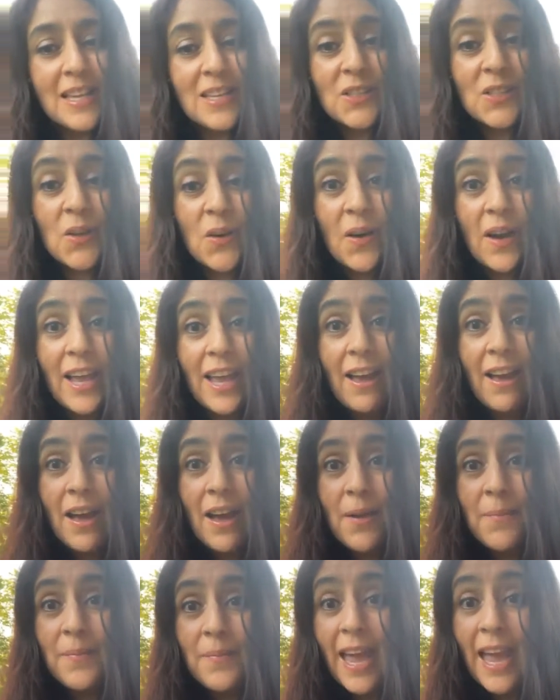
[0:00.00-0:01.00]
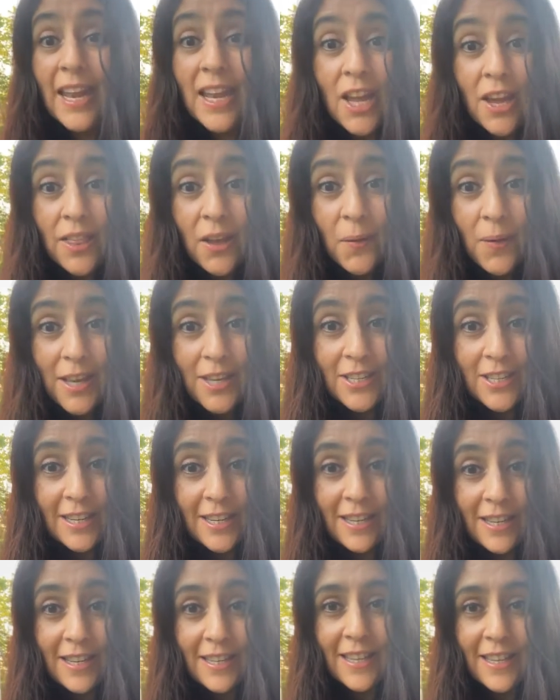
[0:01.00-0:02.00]
So, any other
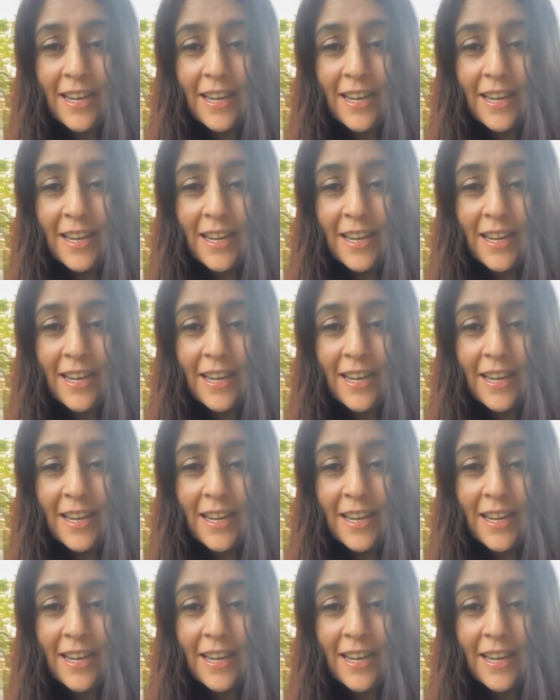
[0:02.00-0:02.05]
questions?